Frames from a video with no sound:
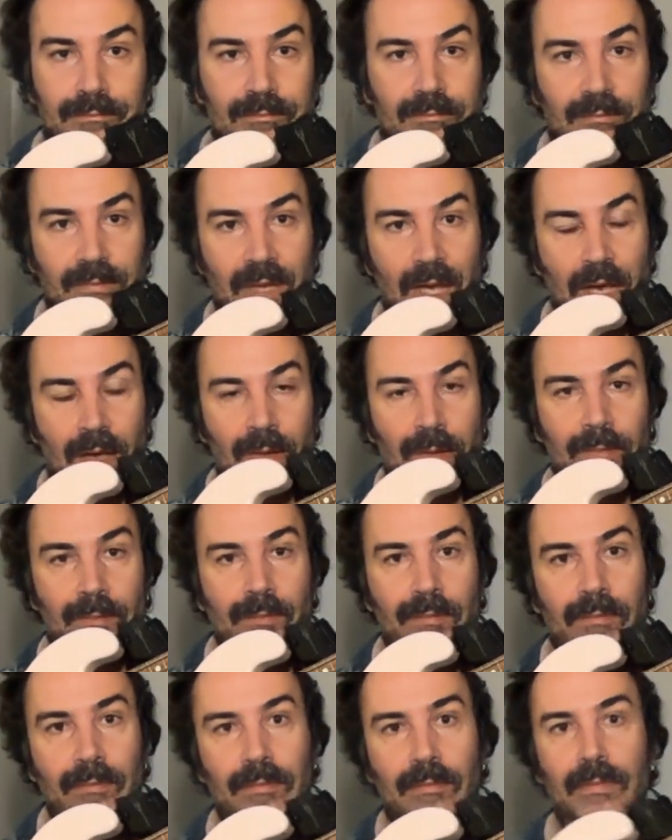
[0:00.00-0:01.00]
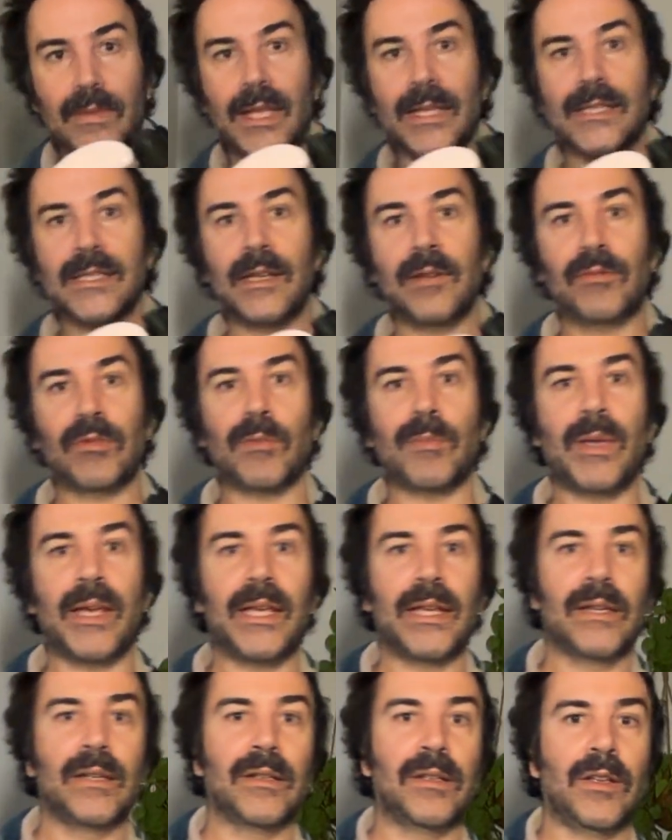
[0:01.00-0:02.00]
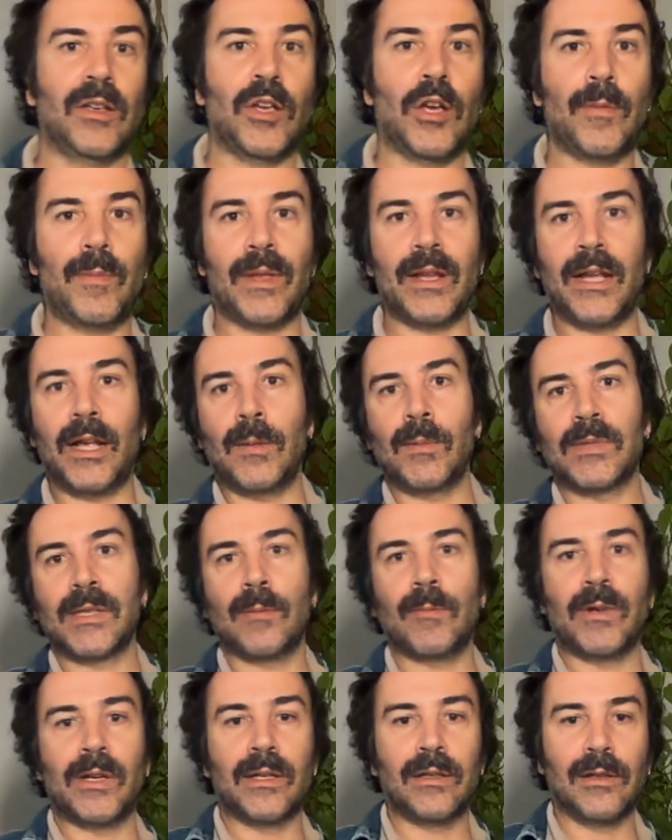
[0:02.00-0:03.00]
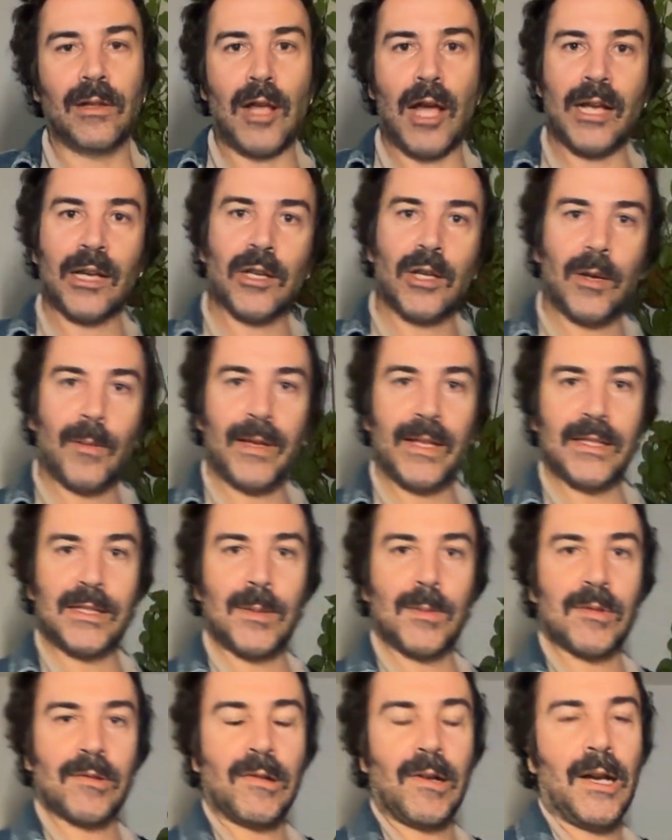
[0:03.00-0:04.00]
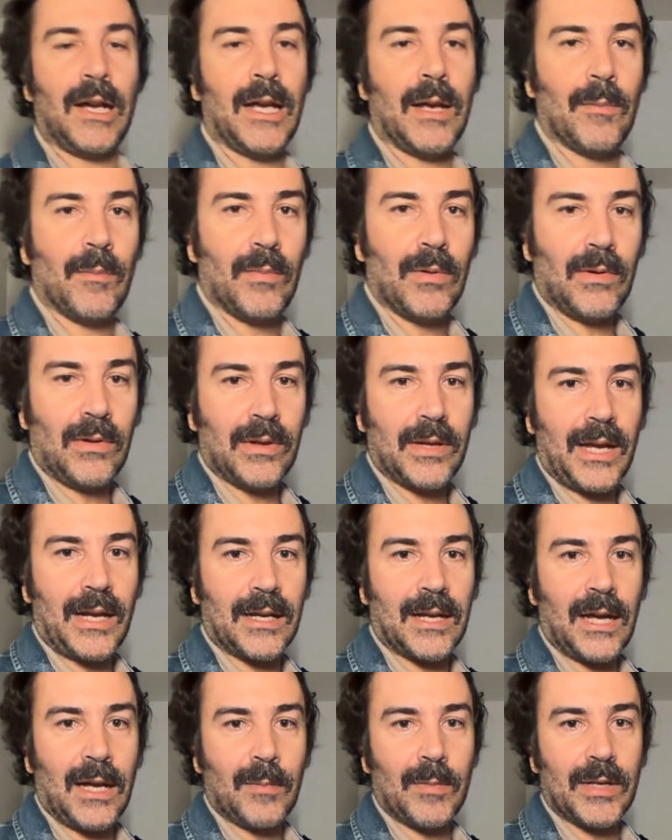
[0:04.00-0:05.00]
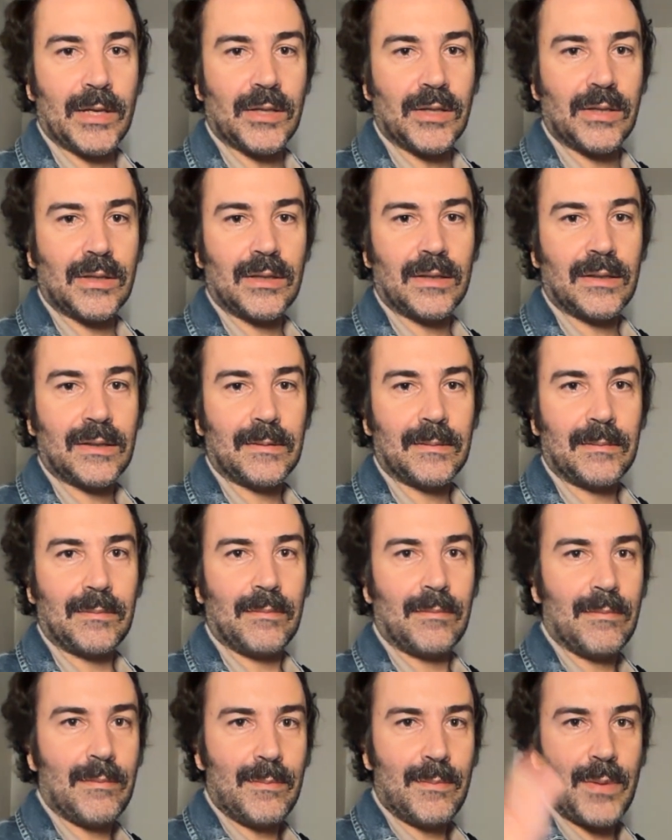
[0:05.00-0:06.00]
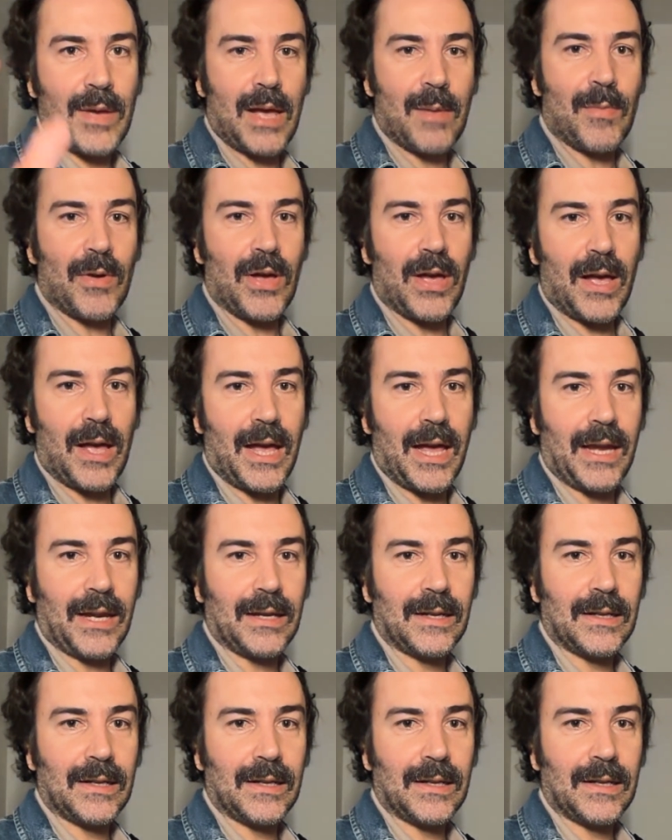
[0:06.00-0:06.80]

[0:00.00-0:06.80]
Yeah, that's it from me. Hope it helped someone. Like, comment, subscribe, all that garbage. Bye-bye.